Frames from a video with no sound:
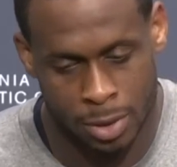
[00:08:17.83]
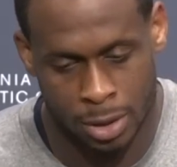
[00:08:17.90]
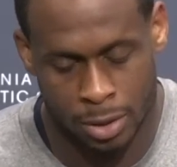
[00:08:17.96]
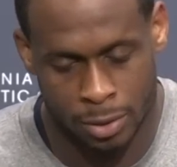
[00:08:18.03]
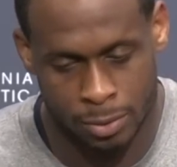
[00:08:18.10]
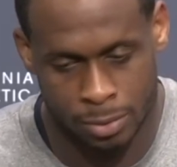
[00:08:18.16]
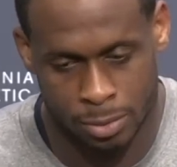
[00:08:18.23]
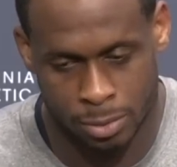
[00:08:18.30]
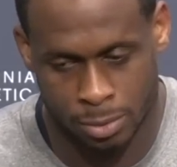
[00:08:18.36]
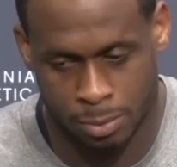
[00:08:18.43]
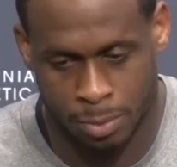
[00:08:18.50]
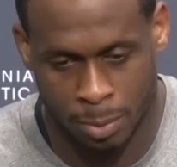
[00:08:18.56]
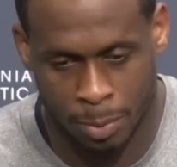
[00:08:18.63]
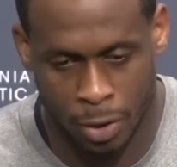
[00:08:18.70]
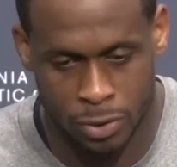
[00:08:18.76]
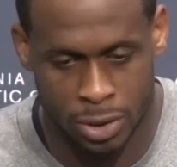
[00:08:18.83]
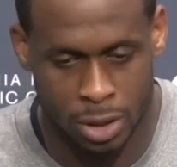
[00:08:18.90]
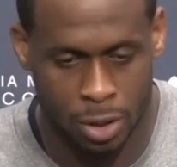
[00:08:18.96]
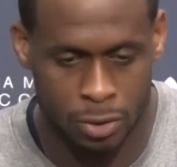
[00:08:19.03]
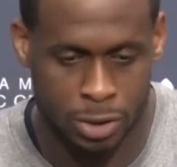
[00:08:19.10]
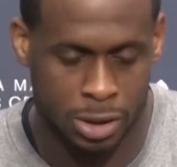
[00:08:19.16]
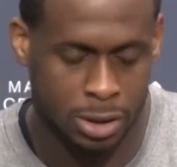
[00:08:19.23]
Yeah. Opposing
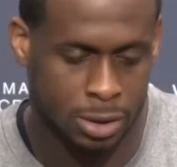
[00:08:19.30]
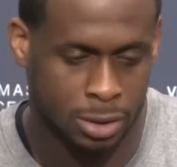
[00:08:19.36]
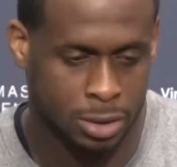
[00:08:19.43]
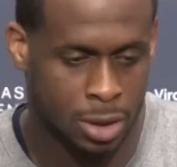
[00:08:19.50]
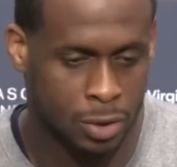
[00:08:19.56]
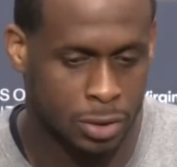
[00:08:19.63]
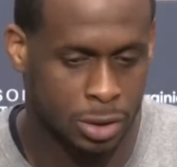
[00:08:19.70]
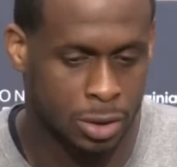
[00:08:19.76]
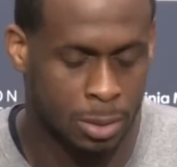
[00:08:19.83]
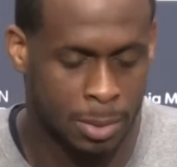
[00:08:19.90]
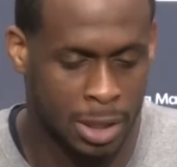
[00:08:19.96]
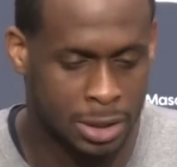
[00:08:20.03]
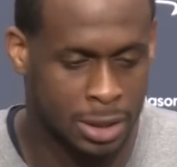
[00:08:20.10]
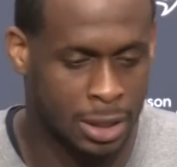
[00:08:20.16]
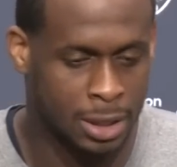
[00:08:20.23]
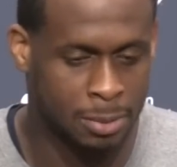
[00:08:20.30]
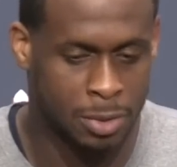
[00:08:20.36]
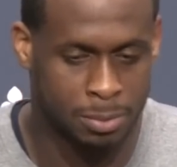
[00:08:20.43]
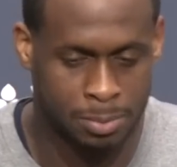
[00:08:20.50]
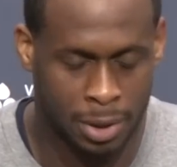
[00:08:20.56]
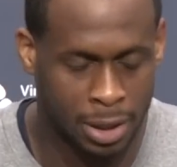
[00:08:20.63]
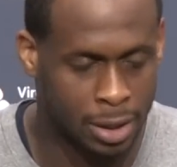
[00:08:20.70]
coaches on my team,
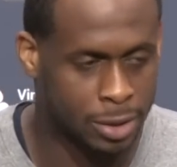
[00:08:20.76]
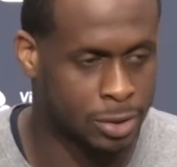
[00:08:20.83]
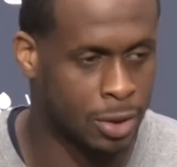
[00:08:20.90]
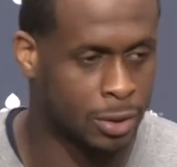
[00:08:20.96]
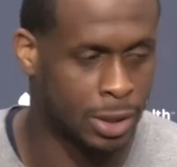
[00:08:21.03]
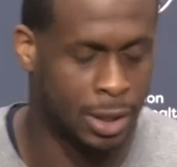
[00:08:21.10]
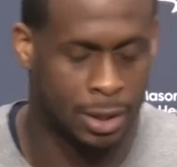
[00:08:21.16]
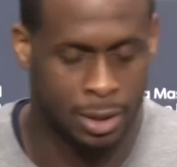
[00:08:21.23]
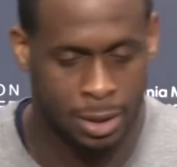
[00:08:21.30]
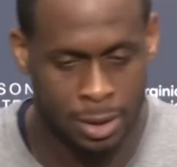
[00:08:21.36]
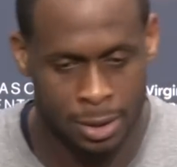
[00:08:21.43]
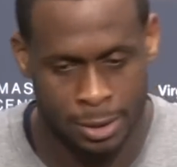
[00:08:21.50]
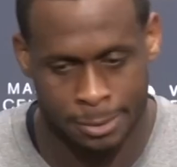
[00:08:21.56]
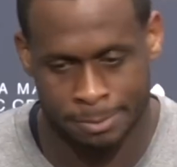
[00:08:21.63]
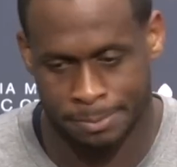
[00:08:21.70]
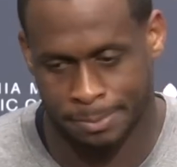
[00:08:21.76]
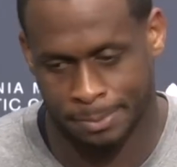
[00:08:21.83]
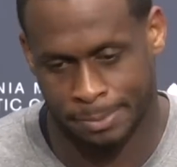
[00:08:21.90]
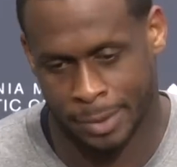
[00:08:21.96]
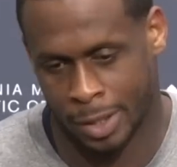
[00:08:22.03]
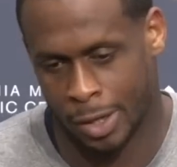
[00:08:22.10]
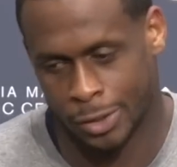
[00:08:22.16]
players, all that.
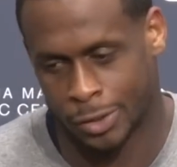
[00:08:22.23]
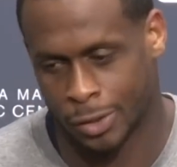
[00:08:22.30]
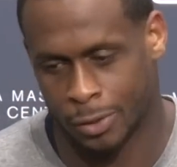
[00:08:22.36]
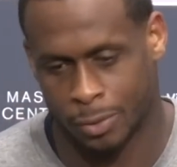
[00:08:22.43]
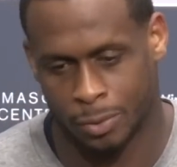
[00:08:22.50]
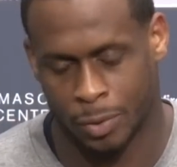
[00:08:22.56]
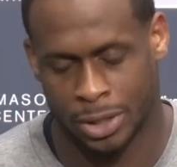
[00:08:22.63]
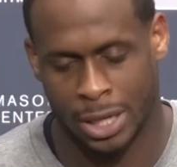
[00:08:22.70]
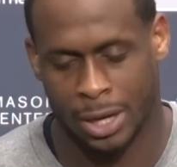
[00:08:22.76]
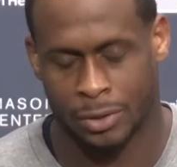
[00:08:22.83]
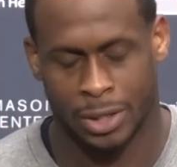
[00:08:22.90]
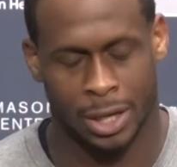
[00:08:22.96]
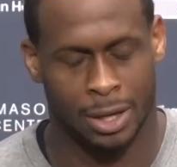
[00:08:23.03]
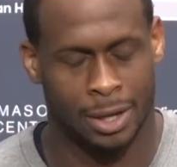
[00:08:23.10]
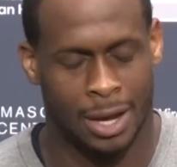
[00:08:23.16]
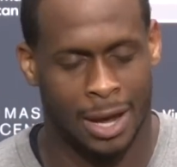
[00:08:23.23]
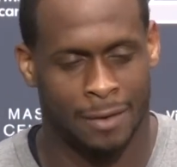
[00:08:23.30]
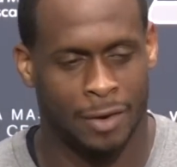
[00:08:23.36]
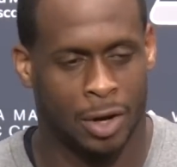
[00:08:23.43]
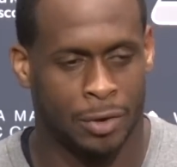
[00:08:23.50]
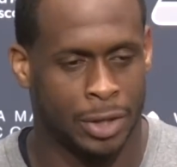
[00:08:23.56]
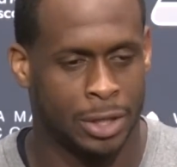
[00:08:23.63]
But also, without that, I've
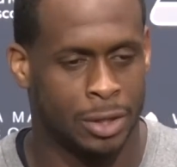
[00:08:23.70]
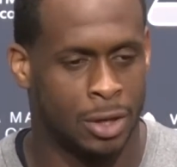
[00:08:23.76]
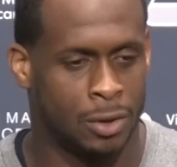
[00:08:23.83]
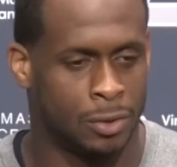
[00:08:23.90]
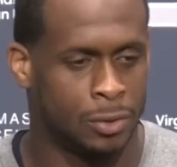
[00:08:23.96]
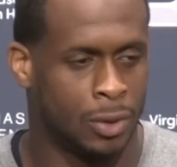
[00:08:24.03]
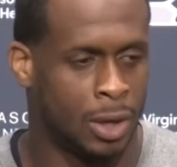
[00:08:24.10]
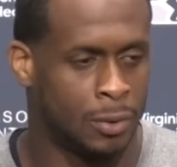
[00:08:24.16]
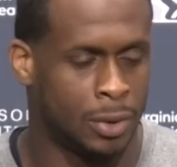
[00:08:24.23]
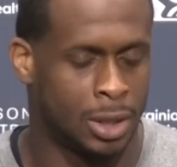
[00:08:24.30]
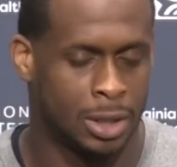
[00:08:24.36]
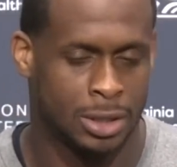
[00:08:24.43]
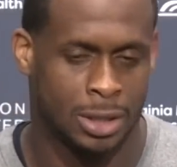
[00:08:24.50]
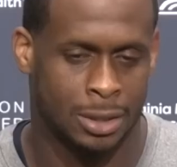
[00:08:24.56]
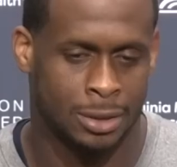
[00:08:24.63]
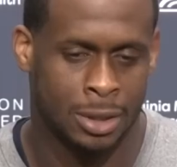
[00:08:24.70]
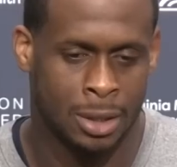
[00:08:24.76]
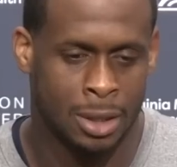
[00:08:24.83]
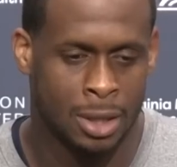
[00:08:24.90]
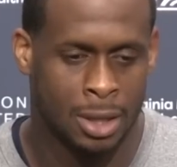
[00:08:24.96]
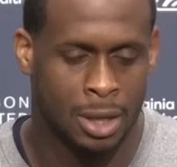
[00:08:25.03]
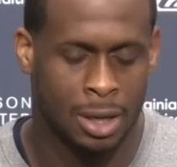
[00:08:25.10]
already known who I was, and
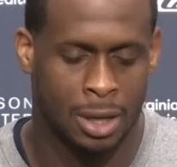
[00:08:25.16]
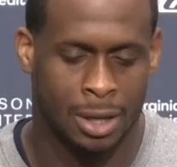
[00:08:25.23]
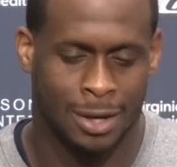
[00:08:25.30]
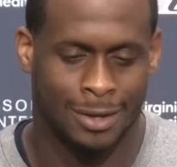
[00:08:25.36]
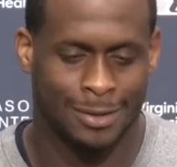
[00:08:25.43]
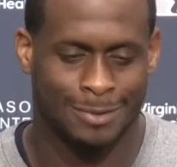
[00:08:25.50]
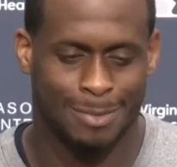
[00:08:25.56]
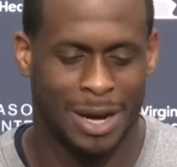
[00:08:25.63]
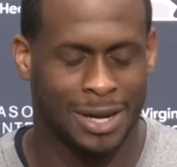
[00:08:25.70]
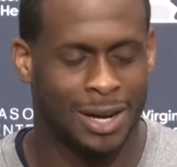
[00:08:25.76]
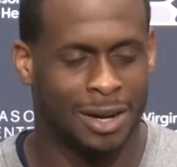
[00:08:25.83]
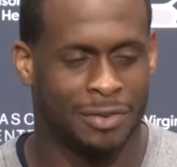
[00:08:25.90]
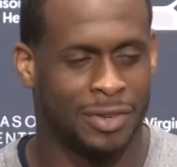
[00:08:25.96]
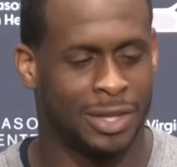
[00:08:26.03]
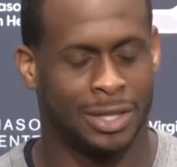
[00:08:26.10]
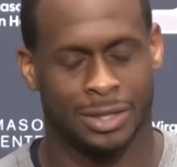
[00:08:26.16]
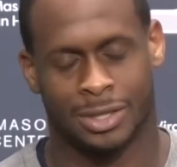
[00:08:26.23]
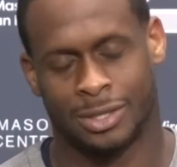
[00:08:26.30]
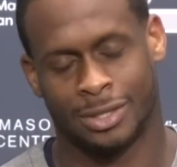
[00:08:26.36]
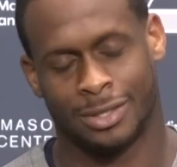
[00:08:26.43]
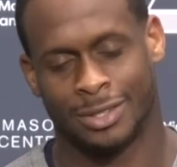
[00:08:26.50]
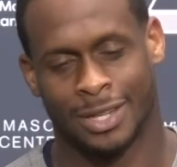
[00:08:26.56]
my
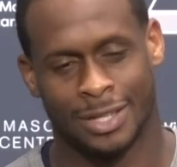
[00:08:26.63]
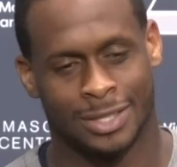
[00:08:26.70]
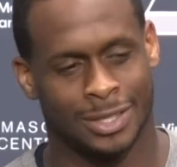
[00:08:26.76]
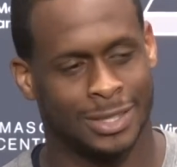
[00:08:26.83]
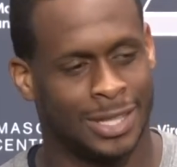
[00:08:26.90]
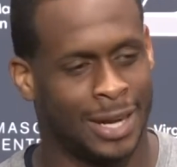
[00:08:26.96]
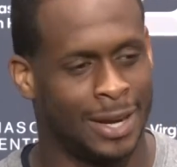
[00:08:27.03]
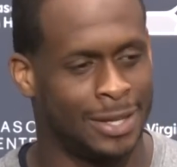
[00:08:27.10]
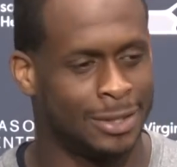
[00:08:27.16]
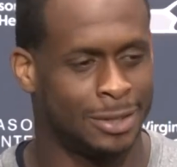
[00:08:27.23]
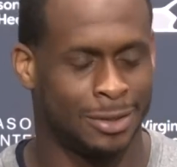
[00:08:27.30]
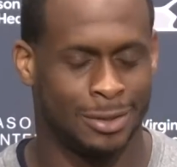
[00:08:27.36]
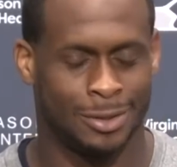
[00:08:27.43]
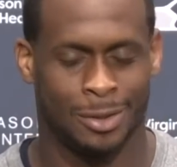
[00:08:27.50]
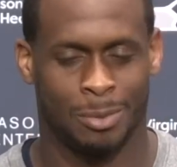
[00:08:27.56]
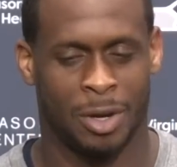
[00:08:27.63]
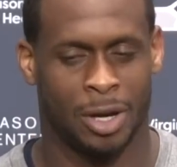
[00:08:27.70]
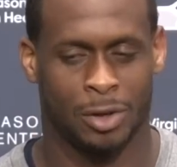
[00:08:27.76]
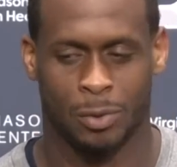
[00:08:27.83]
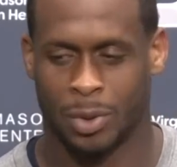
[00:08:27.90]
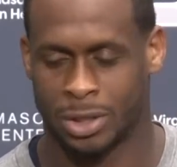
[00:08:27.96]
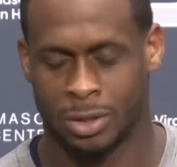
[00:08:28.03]
confidence doesn't change no
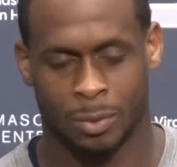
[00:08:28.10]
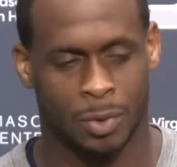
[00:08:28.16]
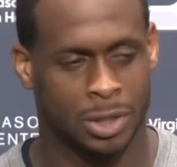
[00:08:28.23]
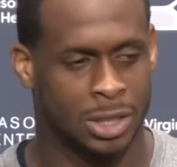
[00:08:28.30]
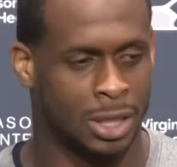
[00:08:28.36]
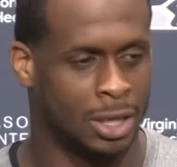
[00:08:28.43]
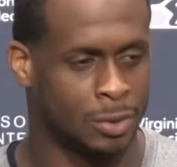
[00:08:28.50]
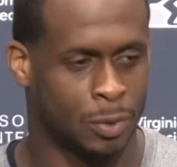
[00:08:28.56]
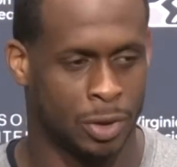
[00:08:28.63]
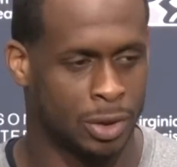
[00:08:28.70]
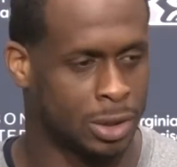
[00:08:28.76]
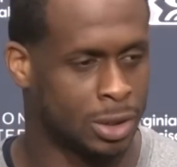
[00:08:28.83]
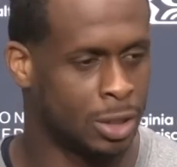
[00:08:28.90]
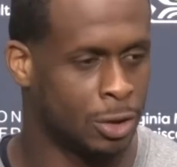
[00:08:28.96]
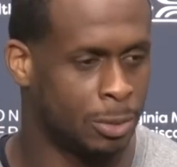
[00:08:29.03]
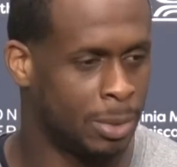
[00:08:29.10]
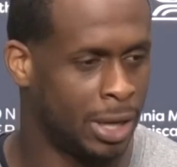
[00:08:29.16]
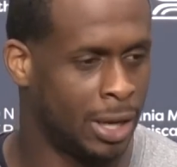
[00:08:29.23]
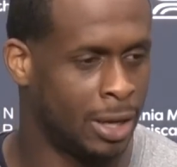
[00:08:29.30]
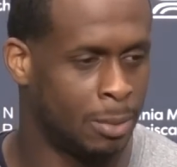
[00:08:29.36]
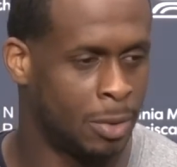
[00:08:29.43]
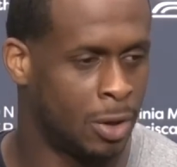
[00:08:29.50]
matter what someone says, whether it's good or
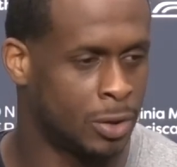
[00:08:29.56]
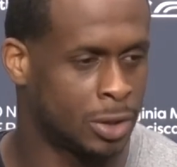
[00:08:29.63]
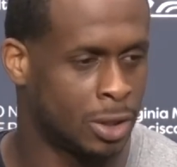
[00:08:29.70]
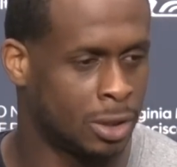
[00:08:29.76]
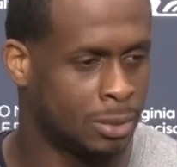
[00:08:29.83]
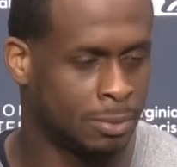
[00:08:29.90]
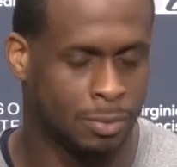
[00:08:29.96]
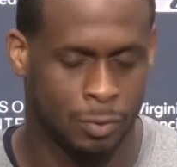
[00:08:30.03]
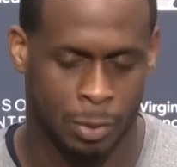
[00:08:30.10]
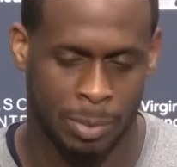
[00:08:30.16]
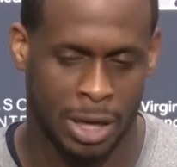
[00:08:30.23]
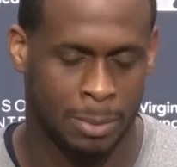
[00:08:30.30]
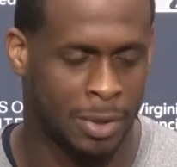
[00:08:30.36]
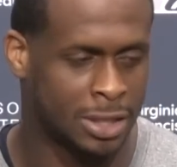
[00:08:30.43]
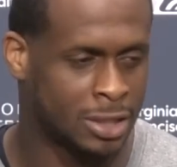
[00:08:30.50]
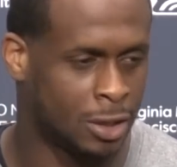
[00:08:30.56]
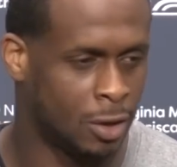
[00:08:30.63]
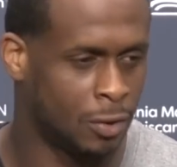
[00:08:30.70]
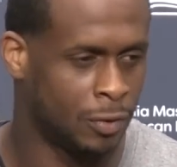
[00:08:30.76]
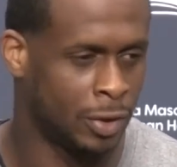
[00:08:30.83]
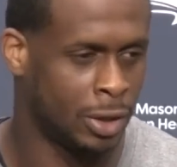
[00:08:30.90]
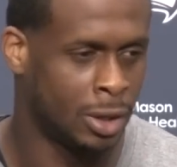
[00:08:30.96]
bad. I'm always going to remain
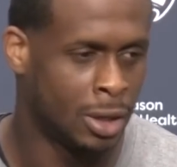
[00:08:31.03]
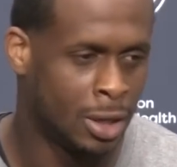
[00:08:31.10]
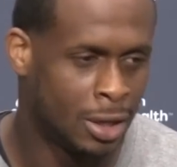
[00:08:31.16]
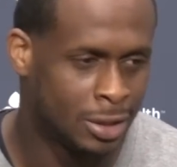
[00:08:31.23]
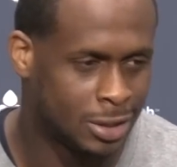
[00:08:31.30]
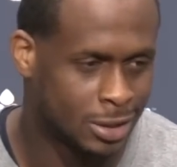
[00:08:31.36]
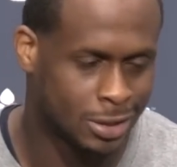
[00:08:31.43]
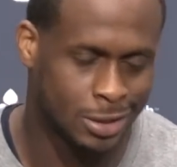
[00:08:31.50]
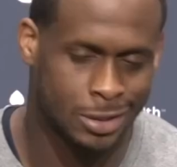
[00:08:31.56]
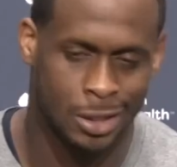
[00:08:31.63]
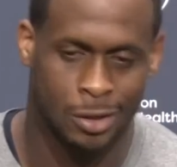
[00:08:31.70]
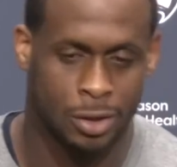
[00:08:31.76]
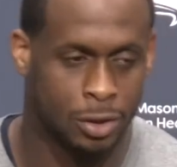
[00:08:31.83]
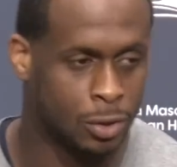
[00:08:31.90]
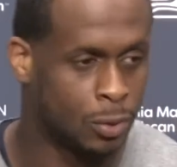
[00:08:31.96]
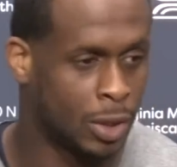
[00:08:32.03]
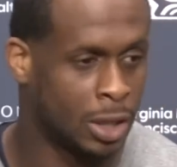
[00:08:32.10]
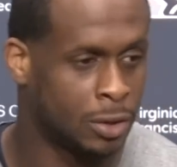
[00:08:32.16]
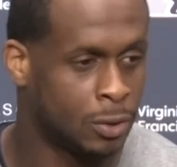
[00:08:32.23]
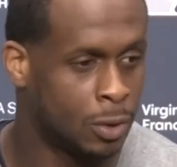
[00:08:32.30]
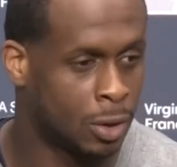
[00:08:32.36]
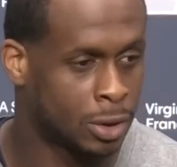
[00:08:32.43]
myself and just continue to do what I
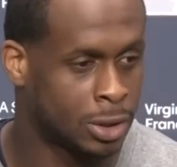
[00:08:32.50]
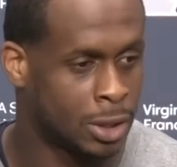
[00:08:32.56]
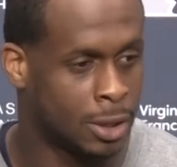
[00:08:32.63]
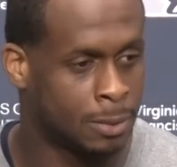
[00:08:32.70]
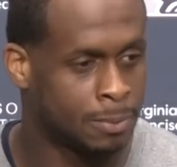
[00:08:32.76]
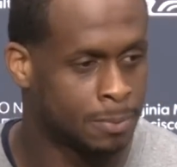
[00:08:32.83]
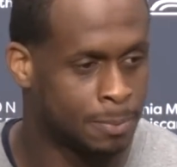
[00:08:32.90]
do all the time.